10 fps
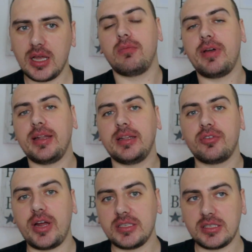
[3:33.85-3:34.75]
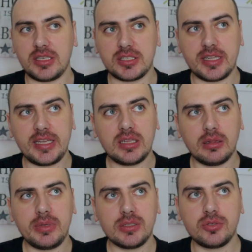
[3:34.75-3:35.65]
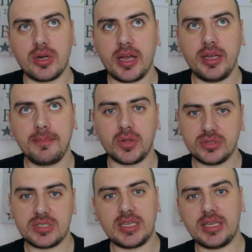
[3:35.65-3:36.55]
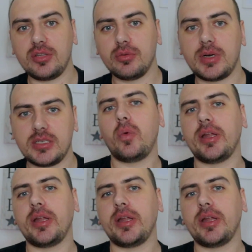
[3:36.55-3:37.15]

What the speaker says: when the rice is little bit dry, not sticky too much.